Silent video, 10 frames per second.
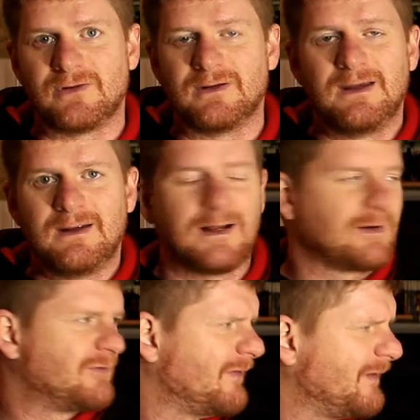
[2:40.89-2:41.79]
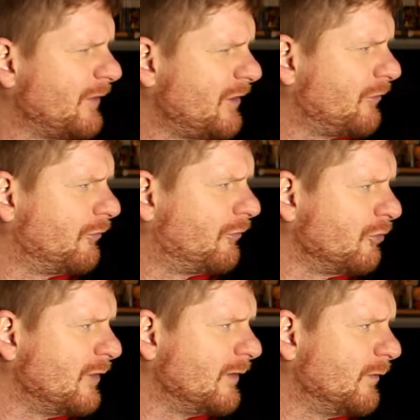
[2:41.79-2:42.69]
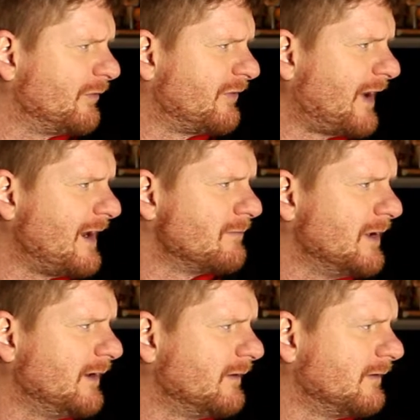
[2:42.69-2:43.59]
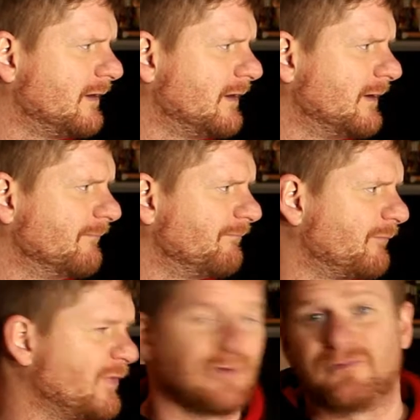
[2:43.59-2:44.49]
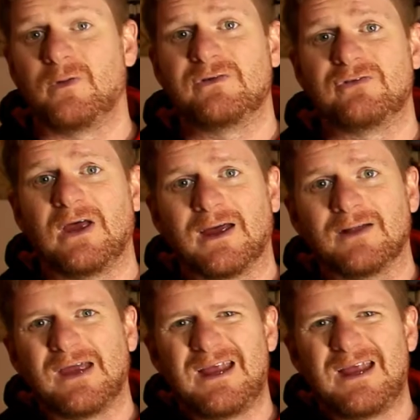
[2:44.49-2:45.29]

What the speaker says: And like I said, I think they only drew in, what was it, 8 million, which is very sad.